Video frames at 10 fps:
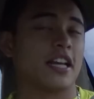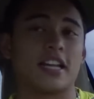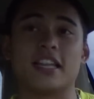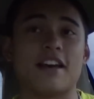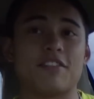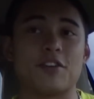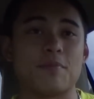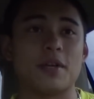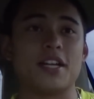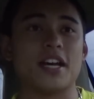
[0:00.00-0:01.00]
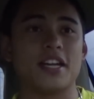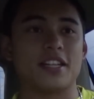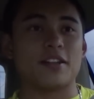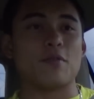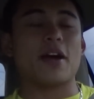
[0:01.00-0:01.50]
11 or midnight
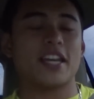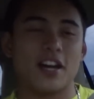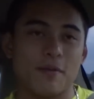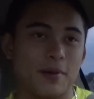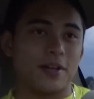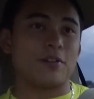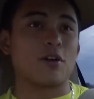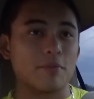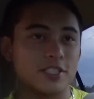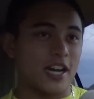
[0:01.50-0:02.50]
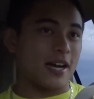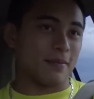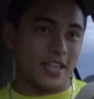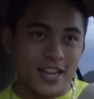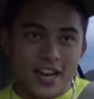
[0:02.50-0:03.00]
and then wake up at a normal time,
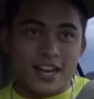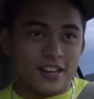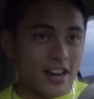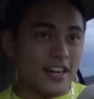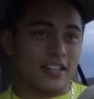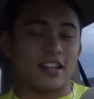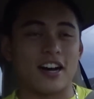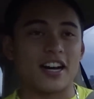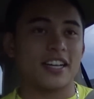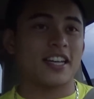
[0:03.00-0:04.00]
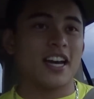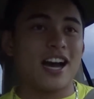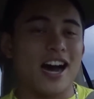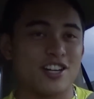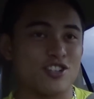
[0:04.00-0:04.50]
like 9 o'clock,
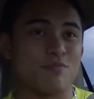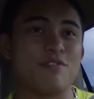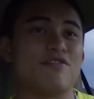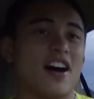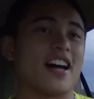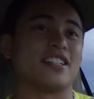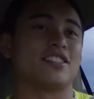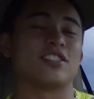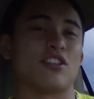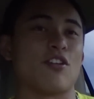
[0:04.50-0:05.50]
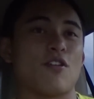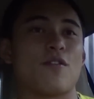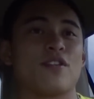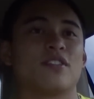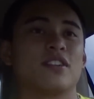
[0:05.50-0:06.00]
I should be fine. So
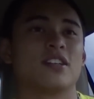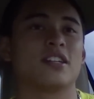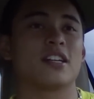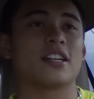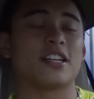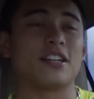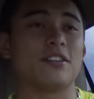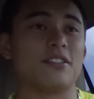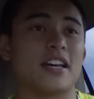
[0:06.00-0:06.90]
gonna do